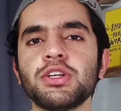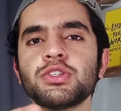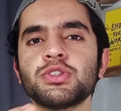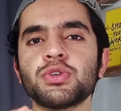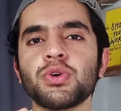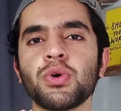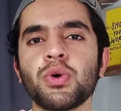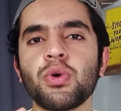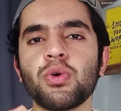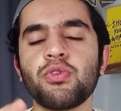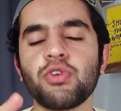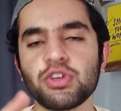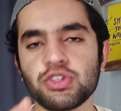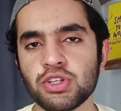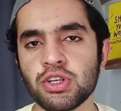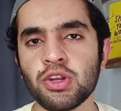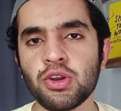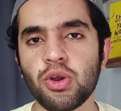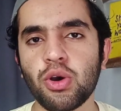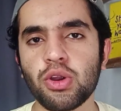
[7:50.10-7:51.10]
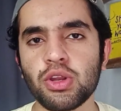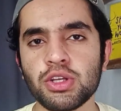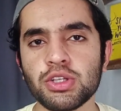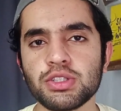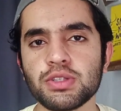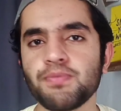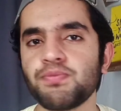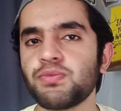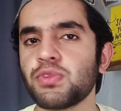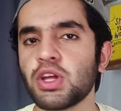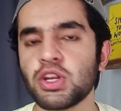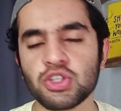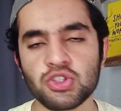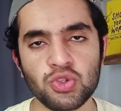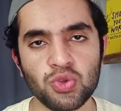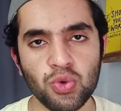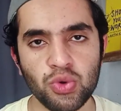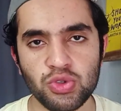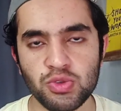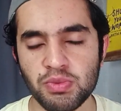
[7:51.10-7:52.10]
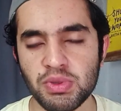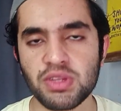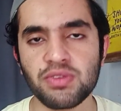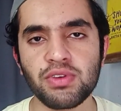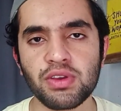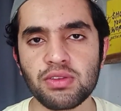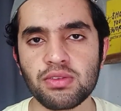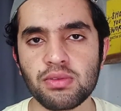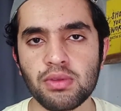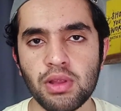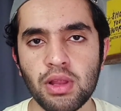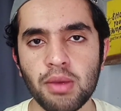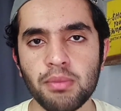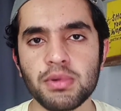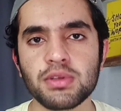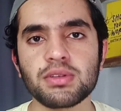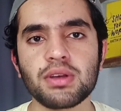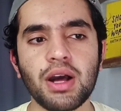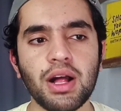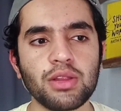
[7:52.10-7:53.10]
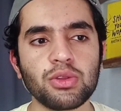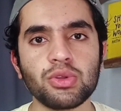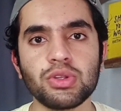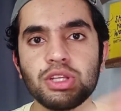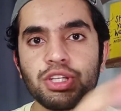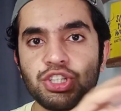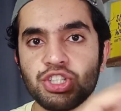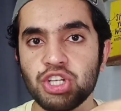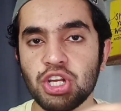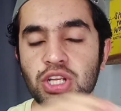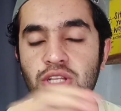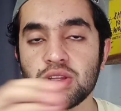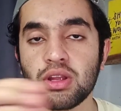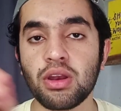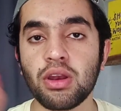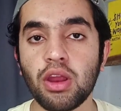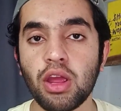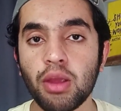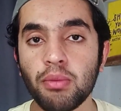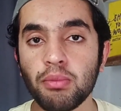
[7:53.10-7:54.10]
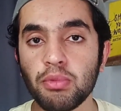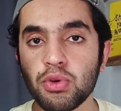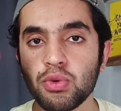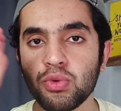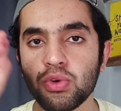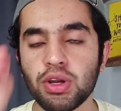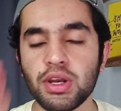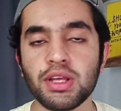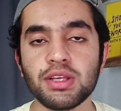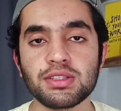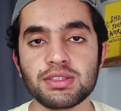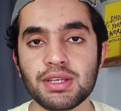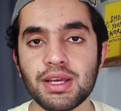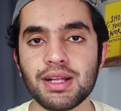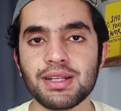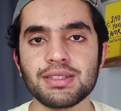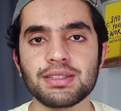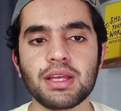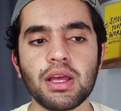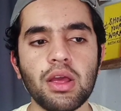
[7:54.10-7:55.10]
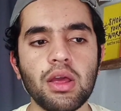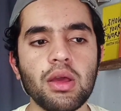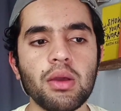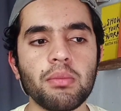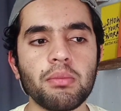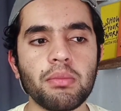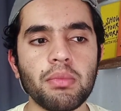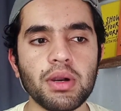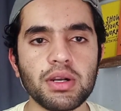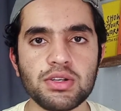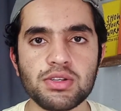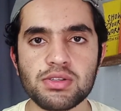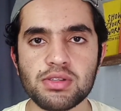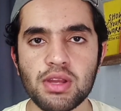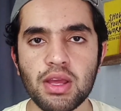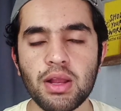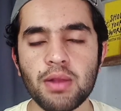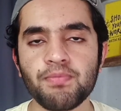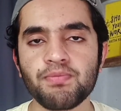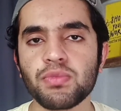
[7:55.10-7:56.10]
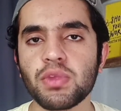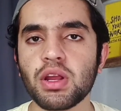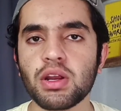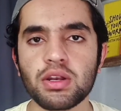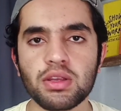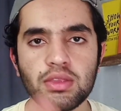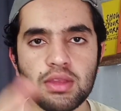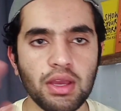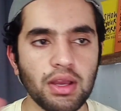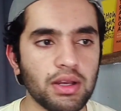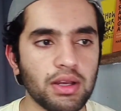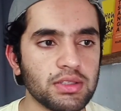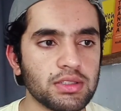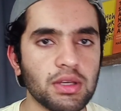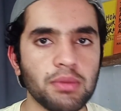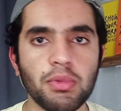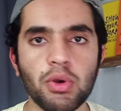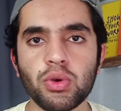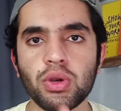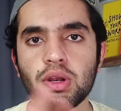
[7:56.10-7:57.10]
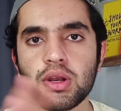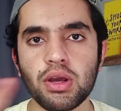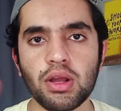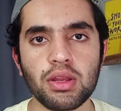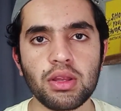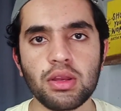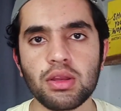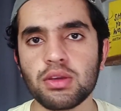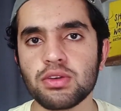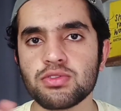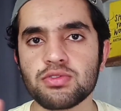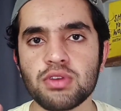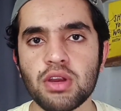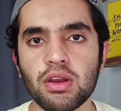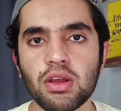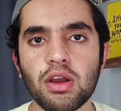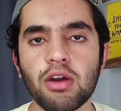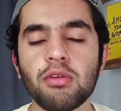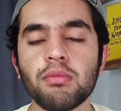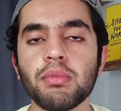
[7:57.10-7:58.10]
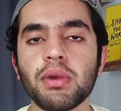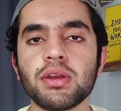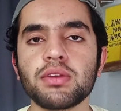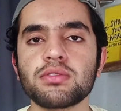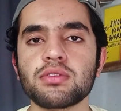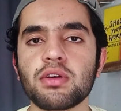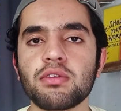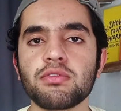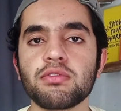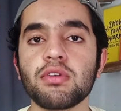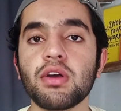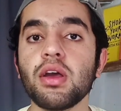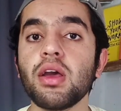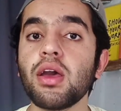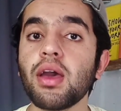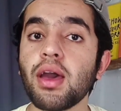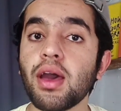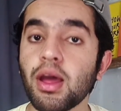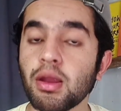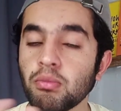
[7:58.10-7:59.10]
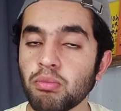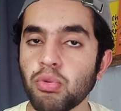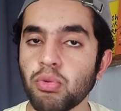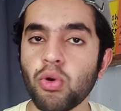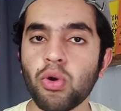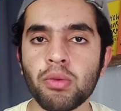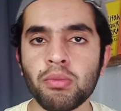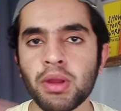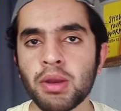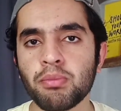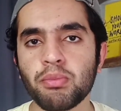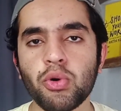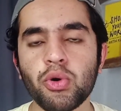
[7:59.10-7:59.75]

So for general knowledge, there is no specific syllabus, although they change the name to reading skills, but still they ask about Italian history and government stuff and poem and